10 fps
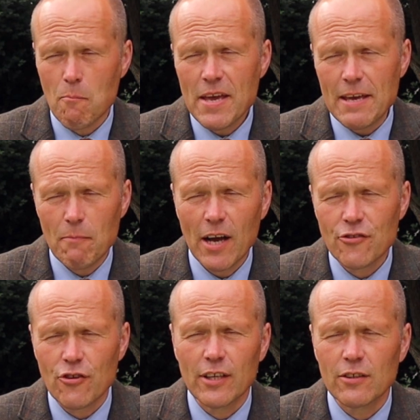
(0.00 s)
me, my
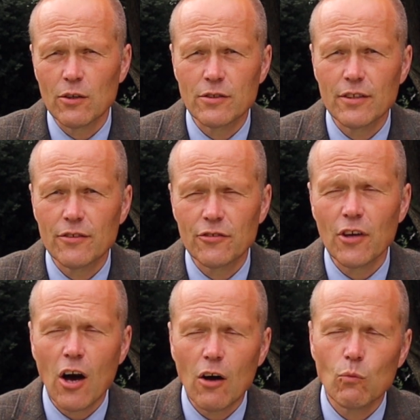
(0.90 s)
childhood
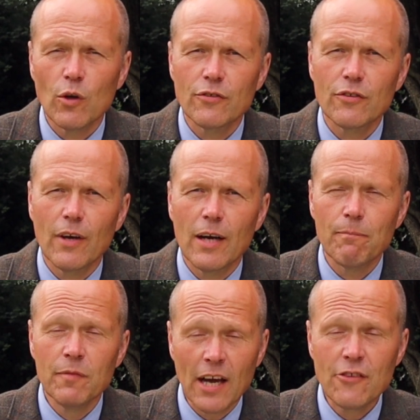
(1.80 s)
star was
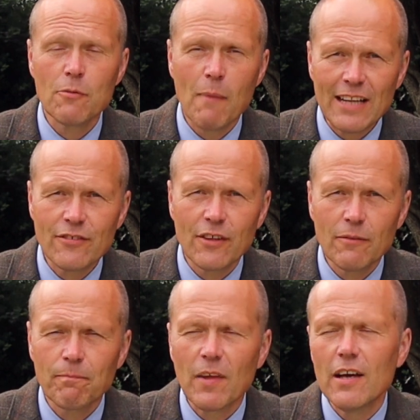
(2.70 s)
Nigel
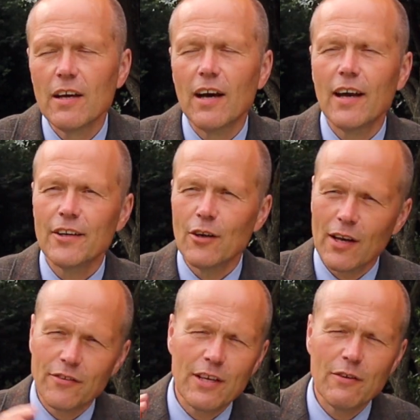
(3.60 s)
Mansell,
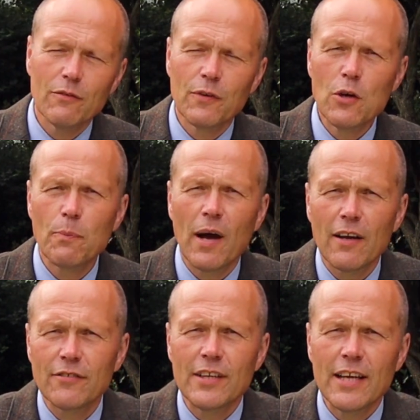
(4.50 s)
as he flew
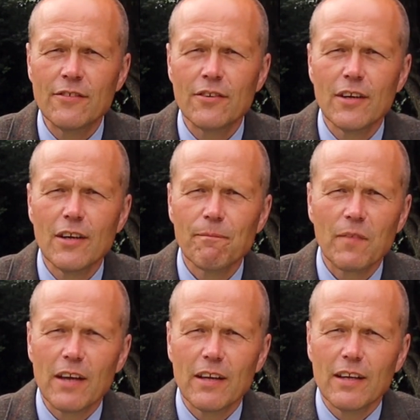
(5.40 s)
past in his
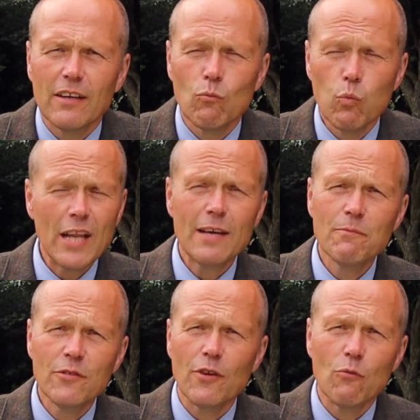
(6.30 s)

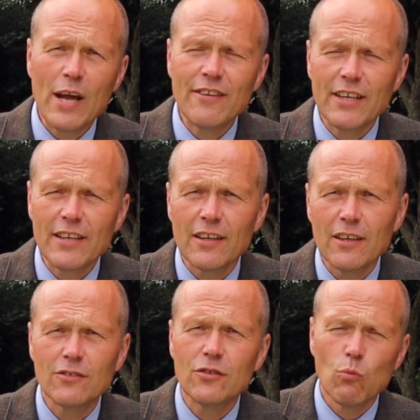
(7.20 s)
Williams racing
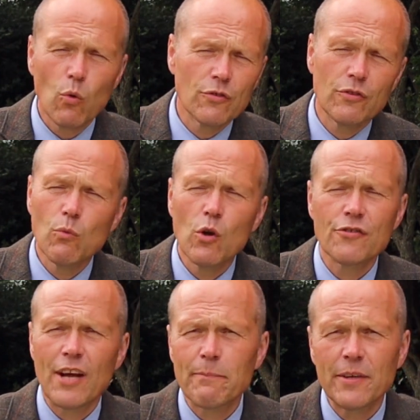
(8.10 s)
car towards the World
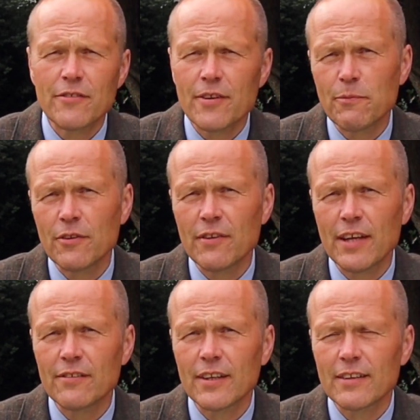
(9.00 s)
Championships and
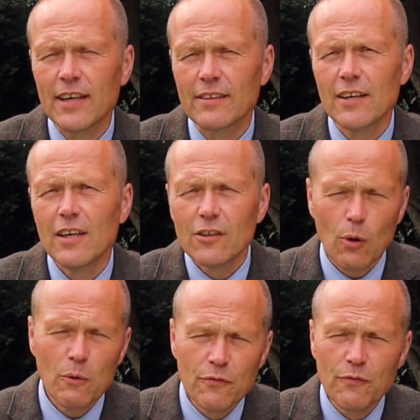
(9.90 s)
things like that. So
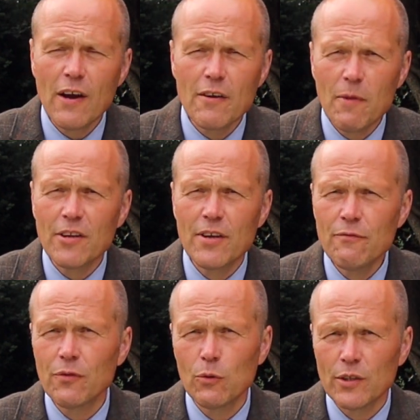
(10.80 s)
I was very much
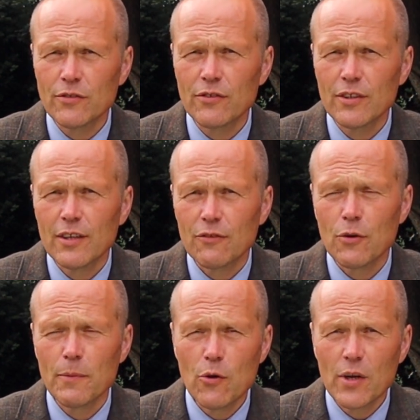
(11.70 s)
influenced
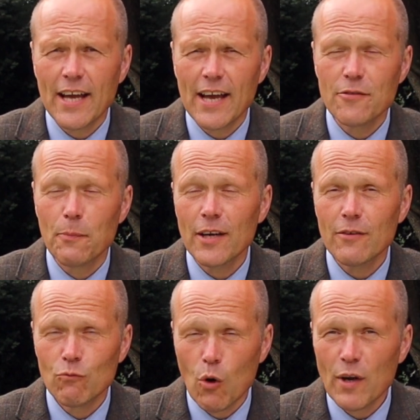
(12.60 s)
from an early age by
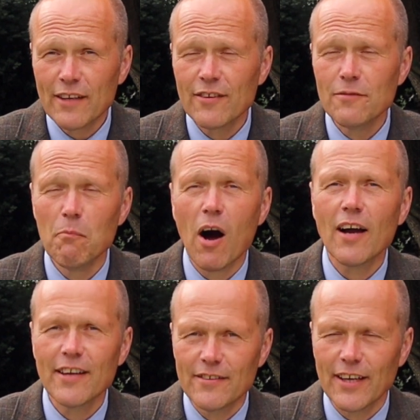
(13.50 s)
Rolex's
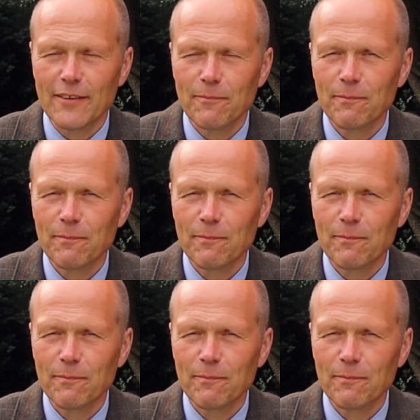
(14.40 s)
marketing,